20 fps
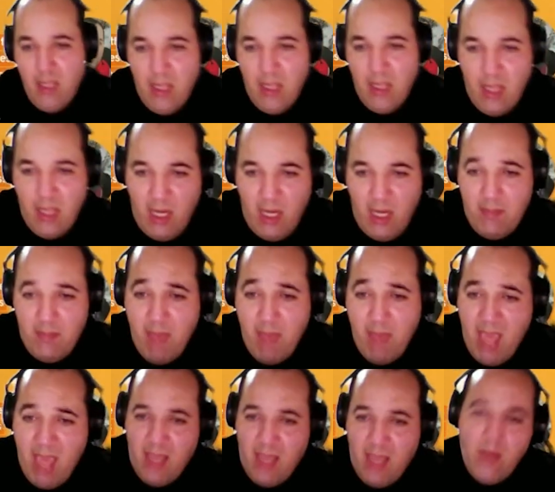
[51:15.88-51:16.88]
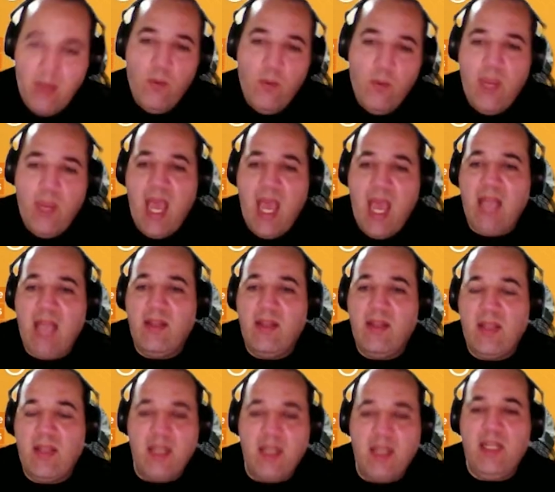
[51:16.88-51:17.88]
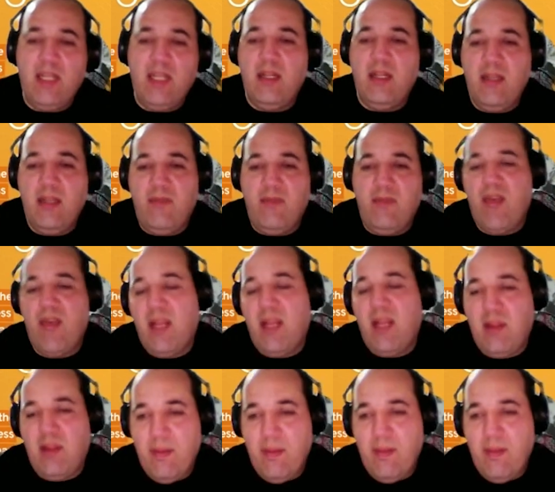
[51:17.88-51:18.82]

in May we had 30 defects,